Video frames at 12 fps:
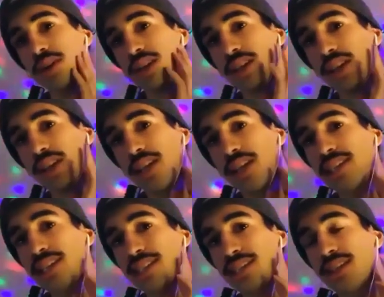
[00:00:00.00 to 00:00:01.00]
This
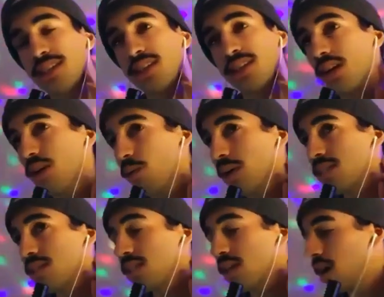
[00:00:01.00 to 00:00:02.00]
is where is
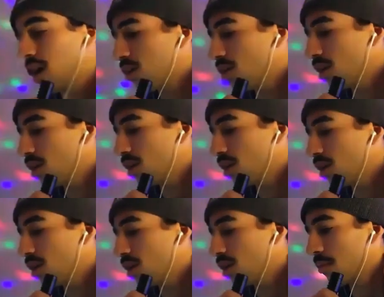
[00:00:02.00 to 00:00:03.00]
it now?
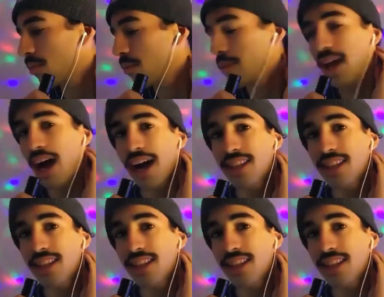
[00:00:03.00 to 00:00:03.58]
Um, behind the